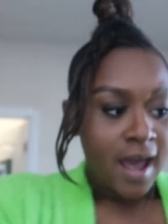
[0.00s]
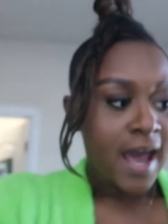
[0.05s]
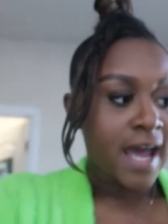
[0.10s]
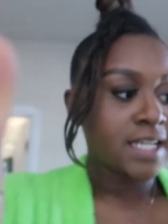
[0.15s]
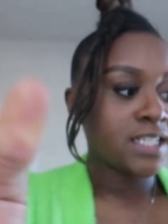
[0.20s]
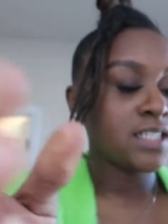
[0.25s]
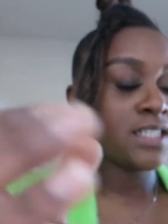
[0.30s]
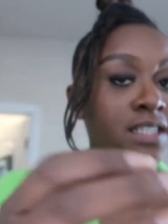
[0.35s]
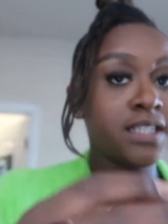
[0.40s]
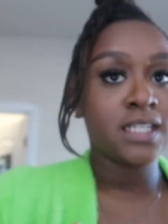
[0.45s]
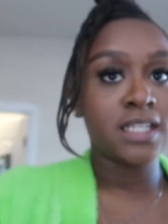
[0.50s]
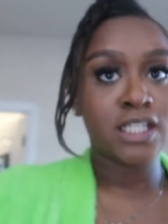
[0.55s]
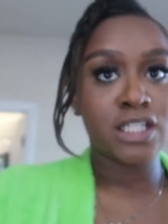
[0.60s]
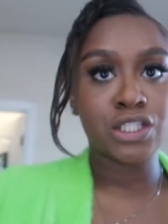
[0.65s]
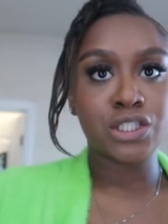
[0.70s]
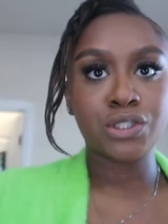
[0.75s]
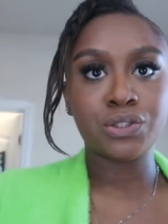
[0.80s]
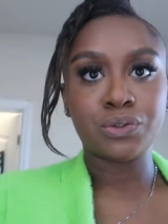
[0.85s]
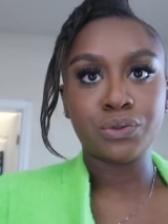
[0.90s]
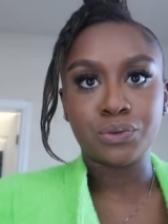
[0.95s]
I just
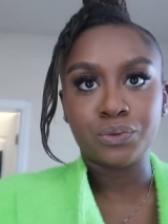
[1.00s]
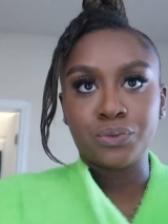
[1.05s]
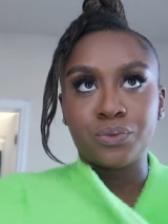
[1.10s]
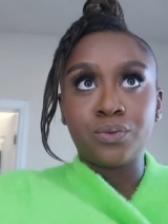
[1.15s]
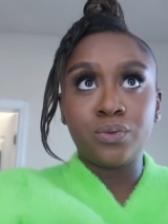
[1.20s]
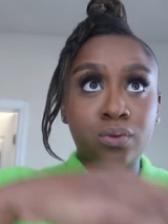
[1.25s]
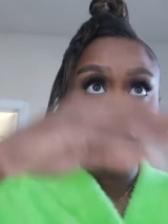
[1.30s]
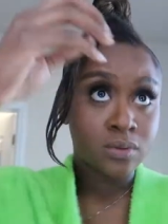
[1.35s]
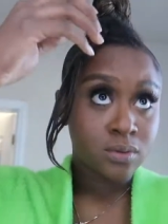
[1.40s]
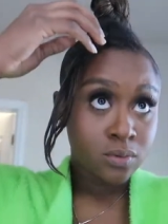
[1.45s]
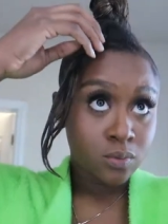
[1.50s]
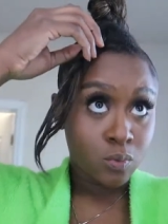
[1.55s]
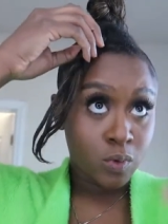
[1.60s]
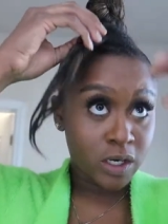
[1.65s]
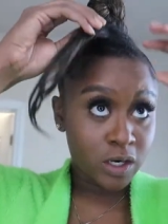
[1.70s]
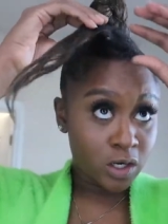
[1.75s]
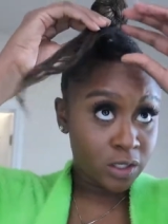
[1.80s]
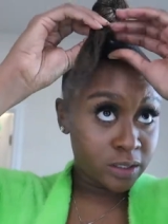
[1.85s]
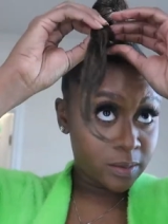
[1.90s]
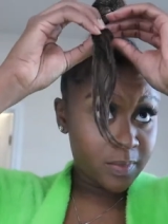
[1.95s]
need to
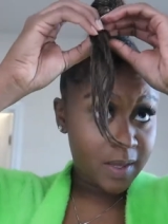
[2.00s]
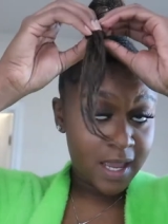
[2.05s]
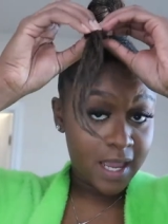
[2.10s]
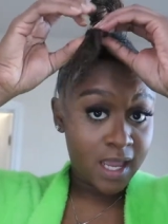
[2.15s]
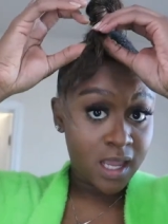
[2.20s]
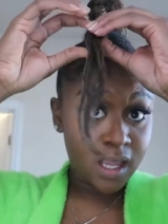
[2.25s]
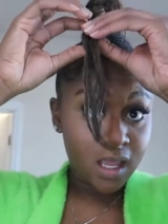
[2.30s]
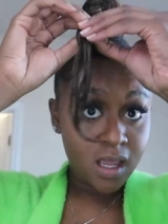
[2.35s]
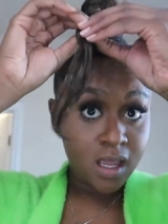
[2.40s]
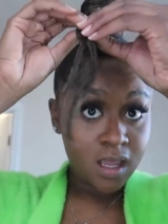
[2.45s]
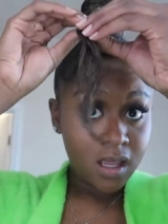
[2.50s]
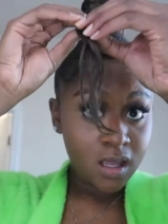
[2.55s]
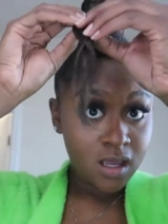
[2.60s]
work on the bang.